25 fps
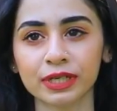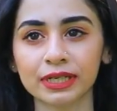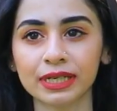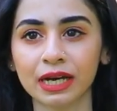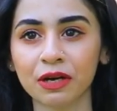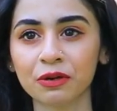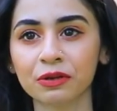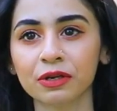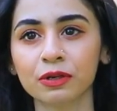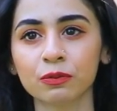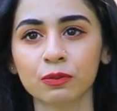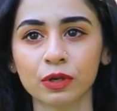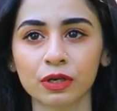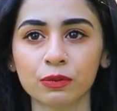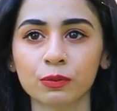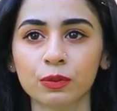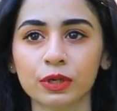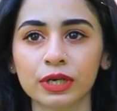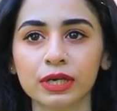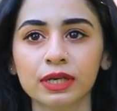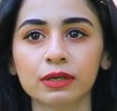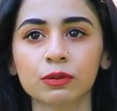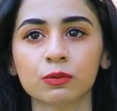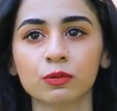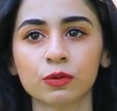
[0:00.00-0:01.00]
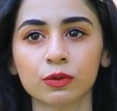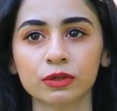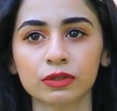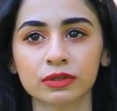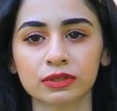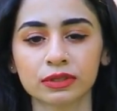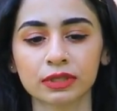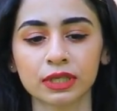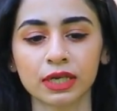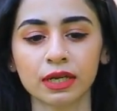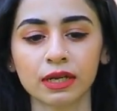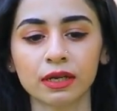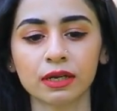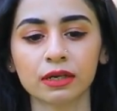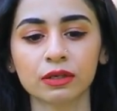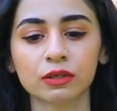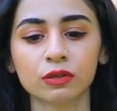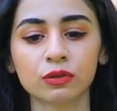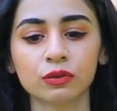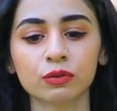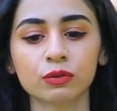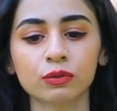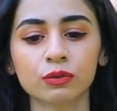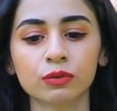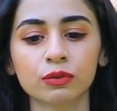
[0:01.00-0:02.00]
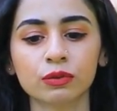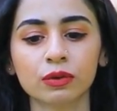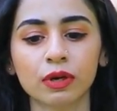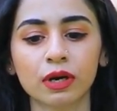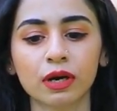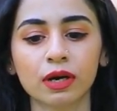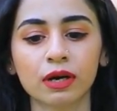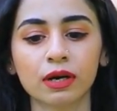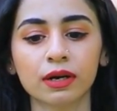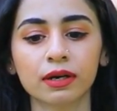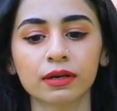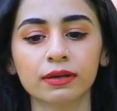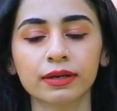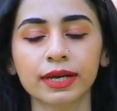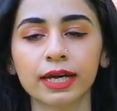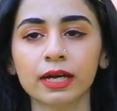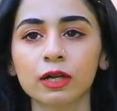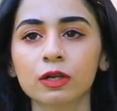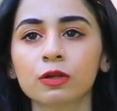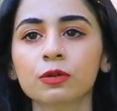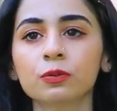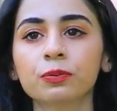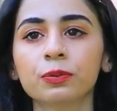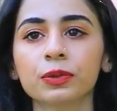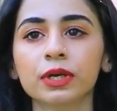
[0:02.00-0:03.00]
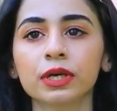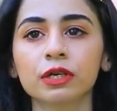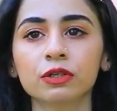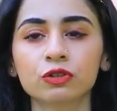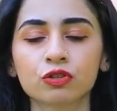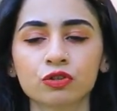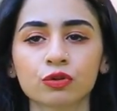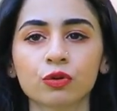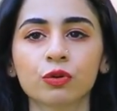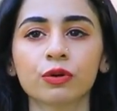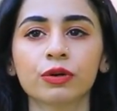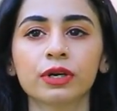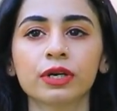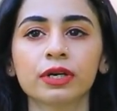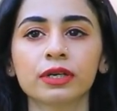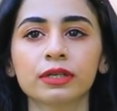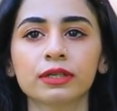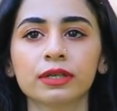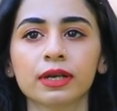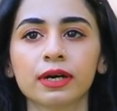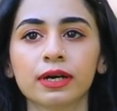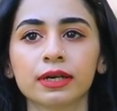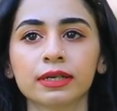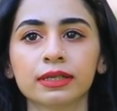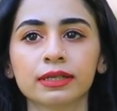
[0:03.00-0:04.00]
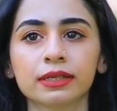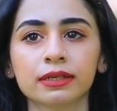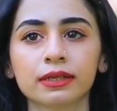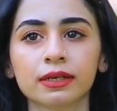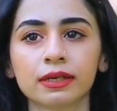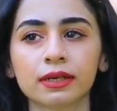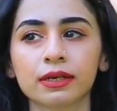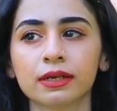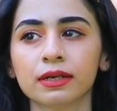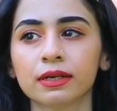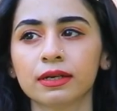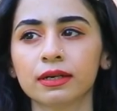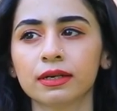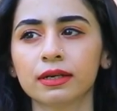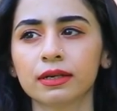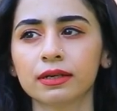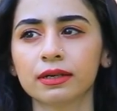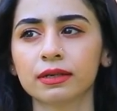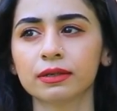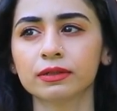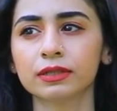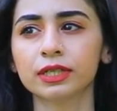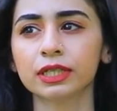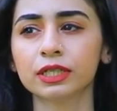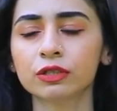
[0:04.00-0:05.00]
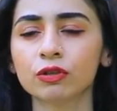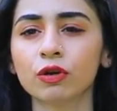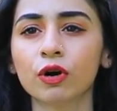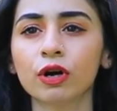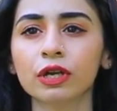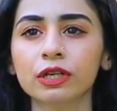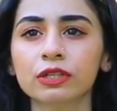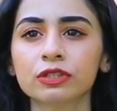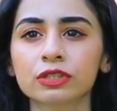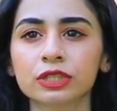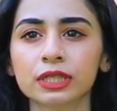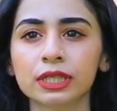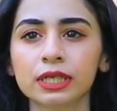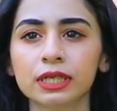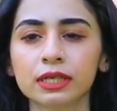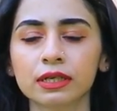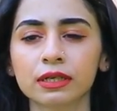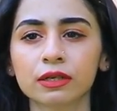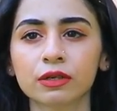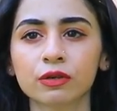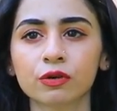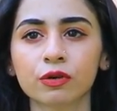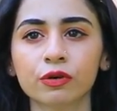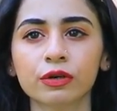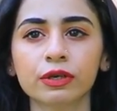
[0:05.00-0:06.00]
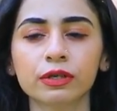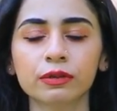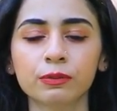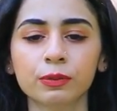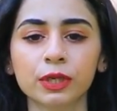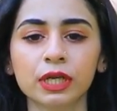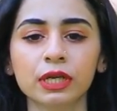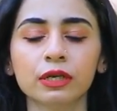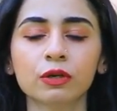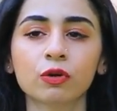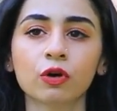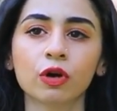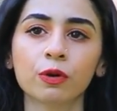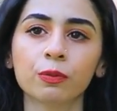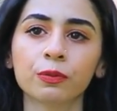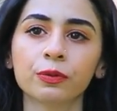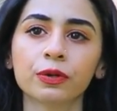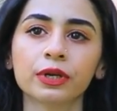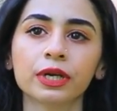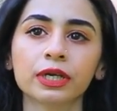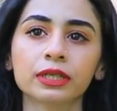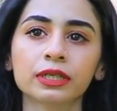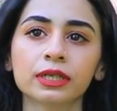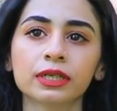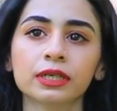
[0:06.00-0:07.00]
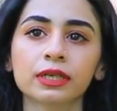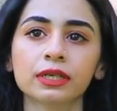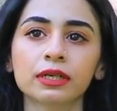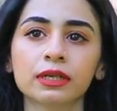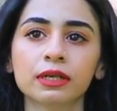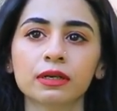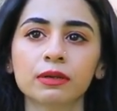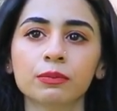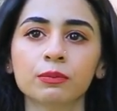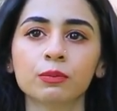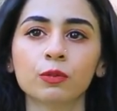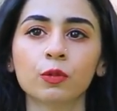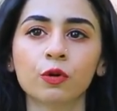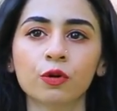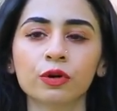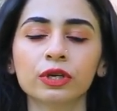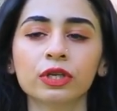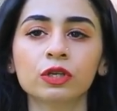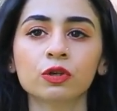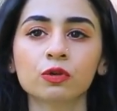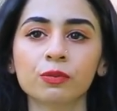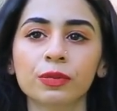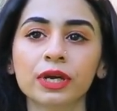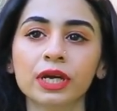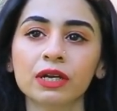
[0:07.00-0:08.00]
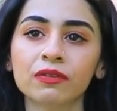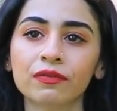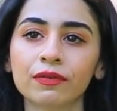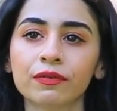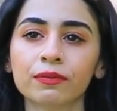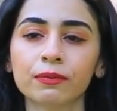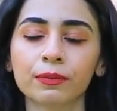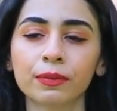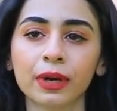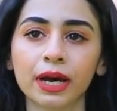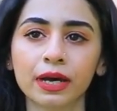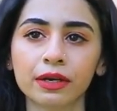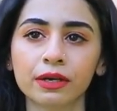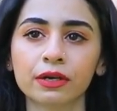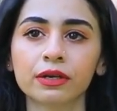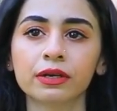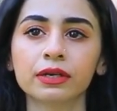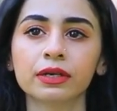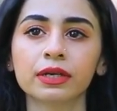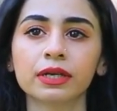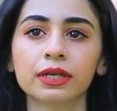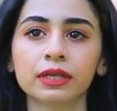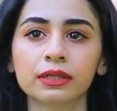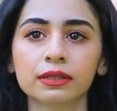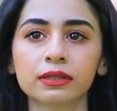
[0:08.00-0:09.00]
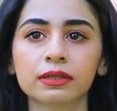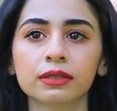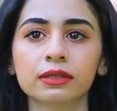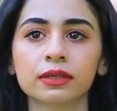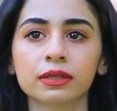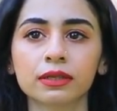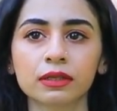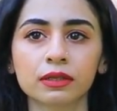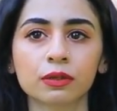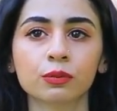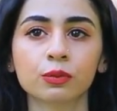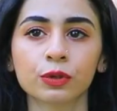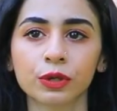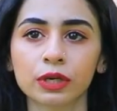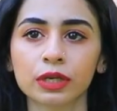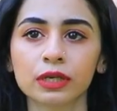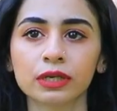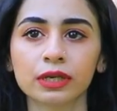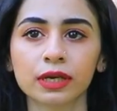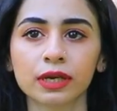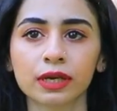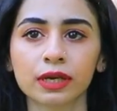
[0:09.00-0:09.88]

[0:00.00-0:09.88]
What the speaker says: it down in one word, was to help ensure that technology could be incorporated in a more humane manner in the world.